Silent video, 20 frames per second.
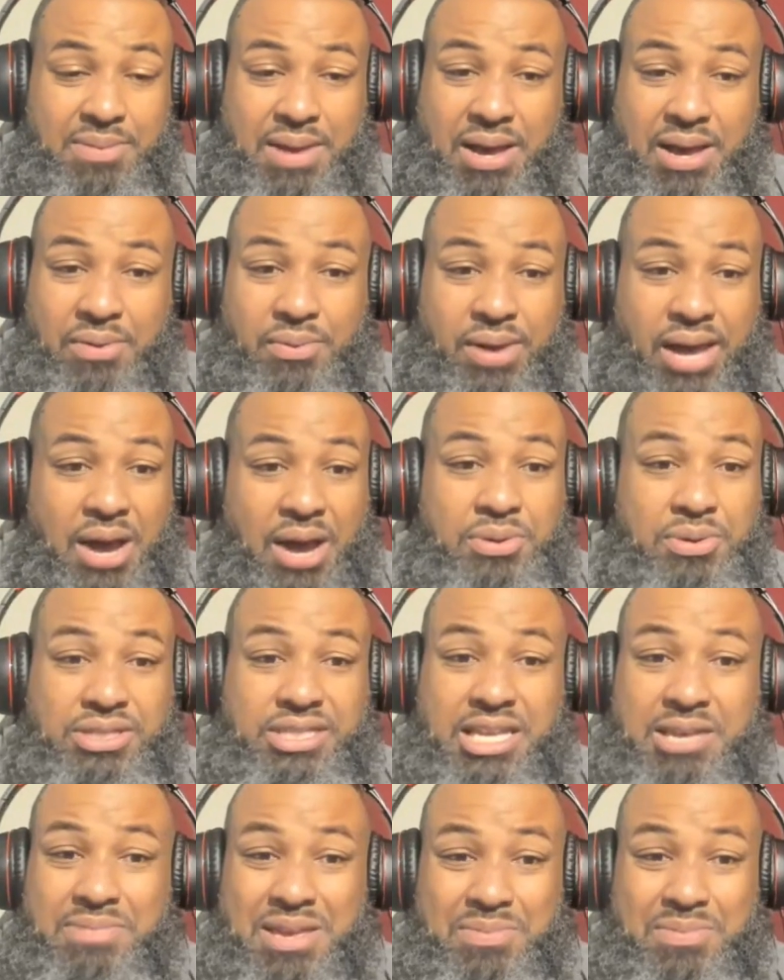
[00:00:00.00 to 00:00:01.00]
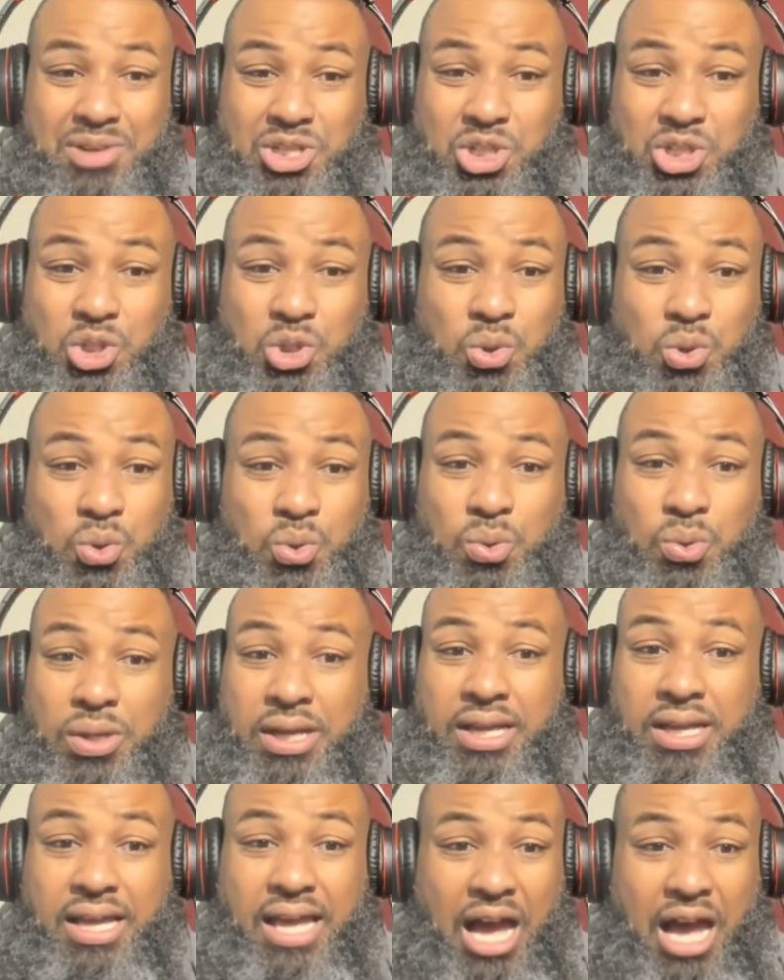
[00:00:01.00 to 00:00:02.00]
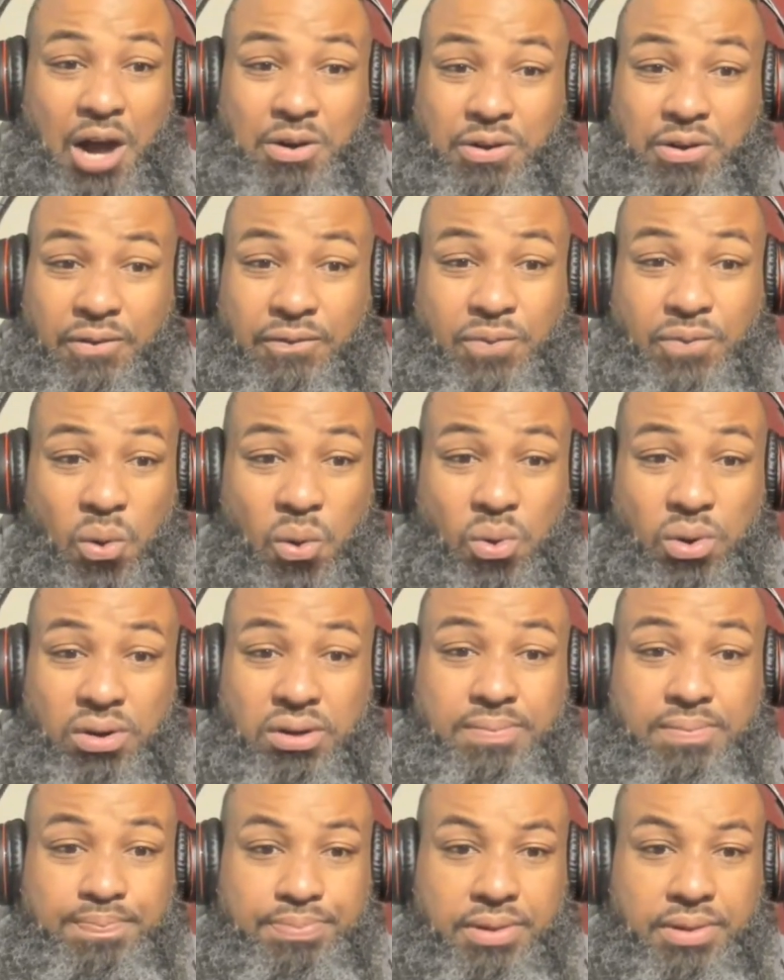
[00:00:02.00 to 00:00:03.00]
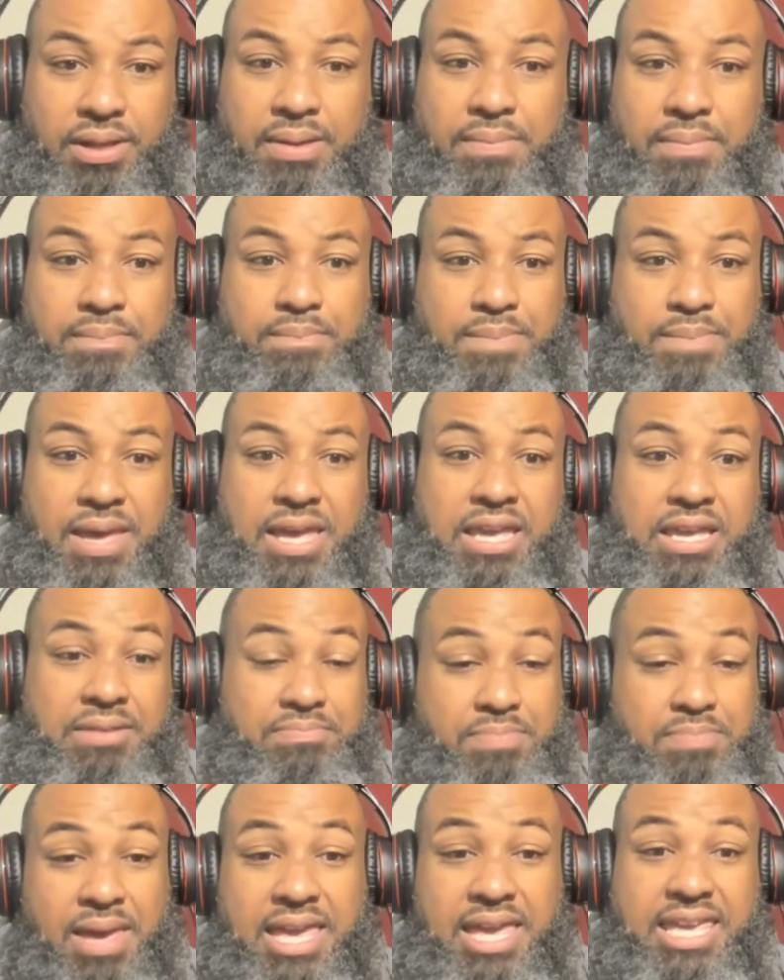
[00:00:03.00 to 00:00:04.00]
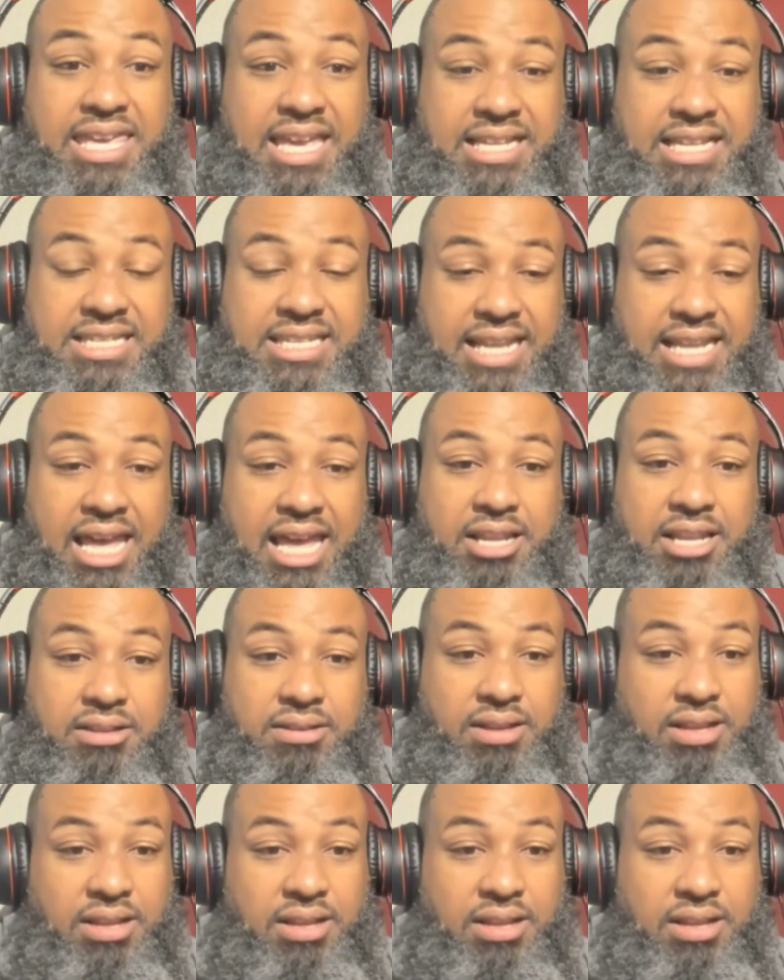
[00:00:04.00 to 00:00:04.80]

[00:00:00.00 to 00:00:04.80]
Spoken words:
I would say maybe 2 out of 4may get to that.